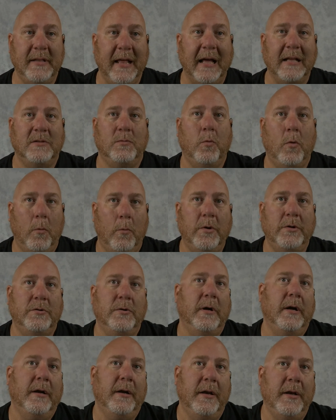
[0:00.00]
That's what we're
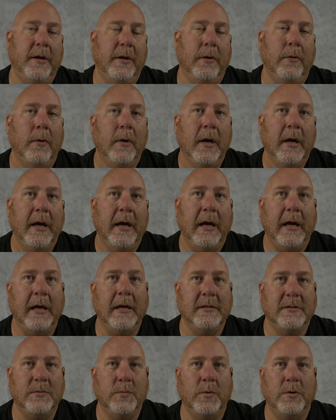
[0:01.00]
trying to do,
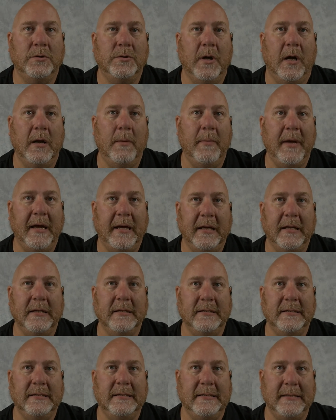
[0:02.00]
is we're trying to make it
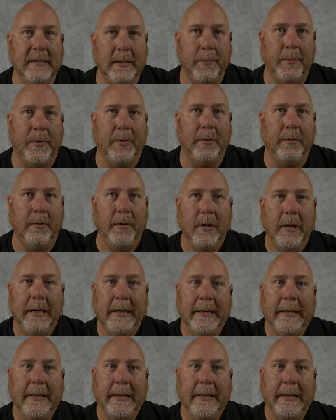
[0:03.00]
as simple